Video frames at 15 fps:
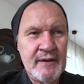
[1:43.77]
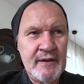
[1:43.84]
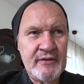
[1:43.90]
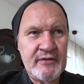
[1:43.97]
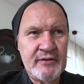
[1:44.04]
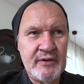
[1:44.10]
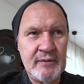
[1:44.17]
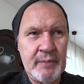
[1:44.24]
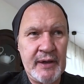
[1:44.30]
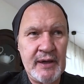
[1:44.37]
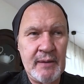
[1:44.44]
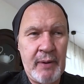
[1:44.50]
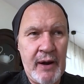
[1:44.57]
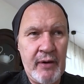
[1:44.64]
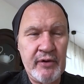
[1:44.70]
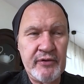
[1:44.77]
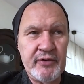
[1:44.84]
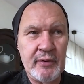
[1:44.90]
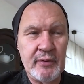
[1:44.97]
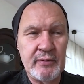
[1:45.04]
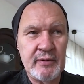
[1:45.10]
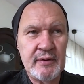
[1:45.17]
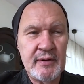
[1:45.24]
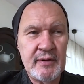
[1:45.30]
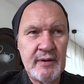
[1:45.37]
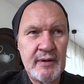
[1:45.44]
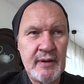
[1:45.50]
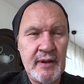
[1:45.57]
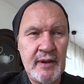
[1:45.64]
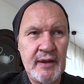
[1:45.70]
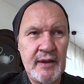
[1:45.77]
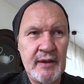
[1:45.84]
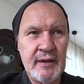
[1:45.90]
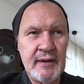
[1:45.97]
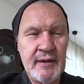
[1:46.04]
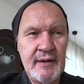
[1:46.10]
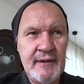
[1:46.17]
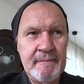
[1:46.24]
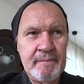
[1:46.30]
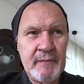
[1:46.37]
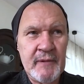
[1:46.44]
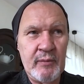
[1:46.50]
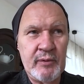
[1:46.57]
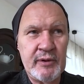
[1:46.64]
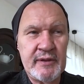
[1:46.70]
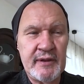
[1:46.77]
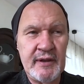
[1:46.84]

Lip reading: sung by a baritone with